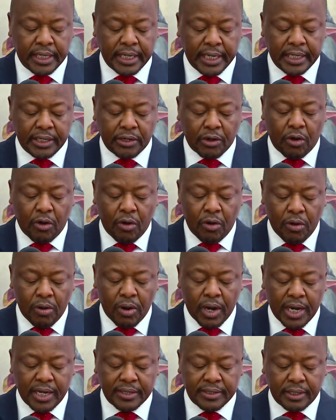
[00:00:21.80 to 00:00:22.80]
and
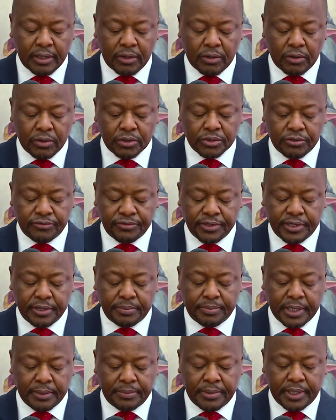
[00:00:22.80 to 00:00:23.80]
all other laws of the
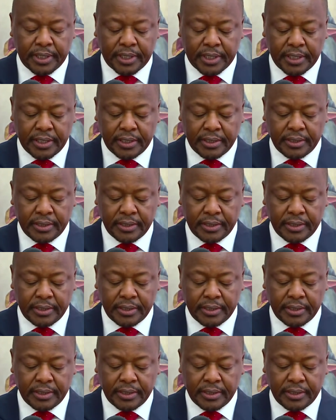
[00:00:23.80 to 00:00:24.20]
Republic,